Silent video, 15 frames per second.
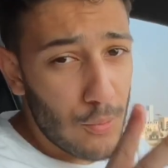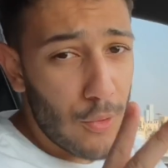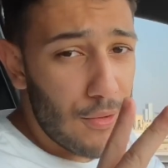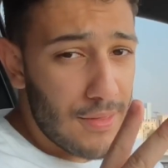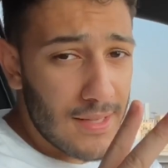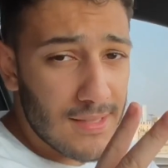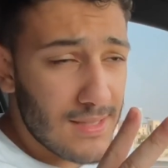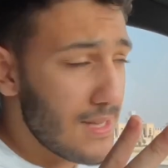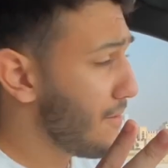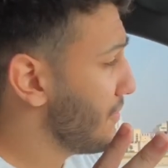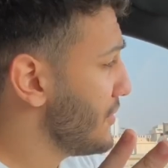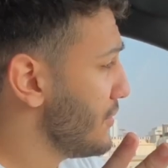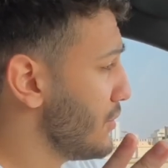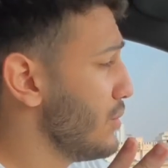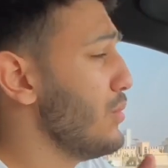around
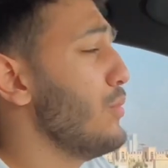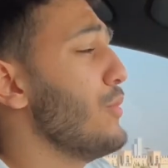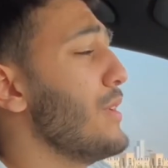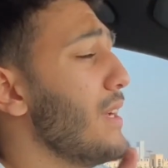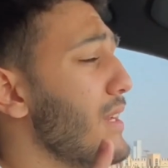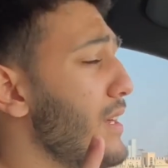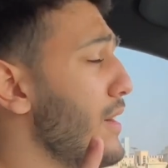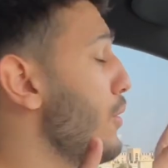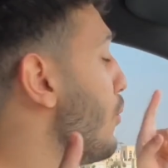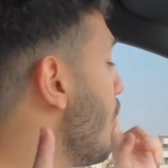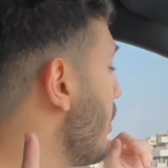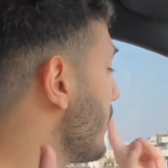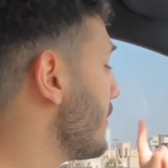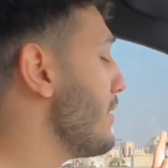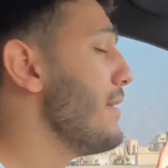217
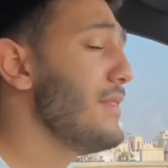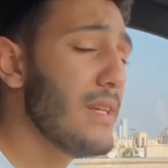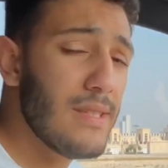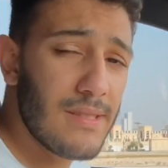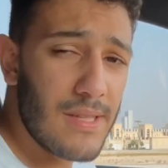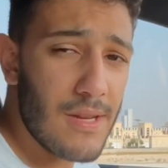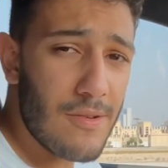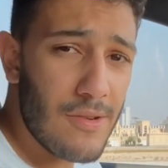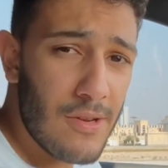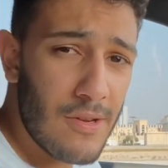horsepower. And the